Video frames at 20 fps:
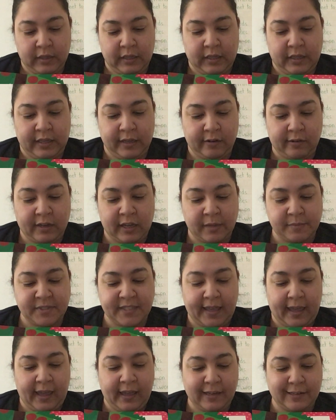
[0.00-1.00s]
Here comes
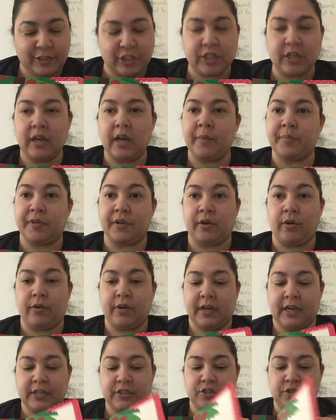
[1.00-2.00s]
H up the
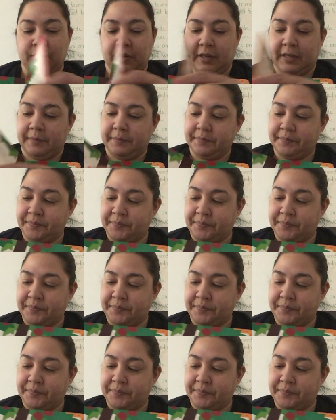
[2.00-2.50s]
coconut tree.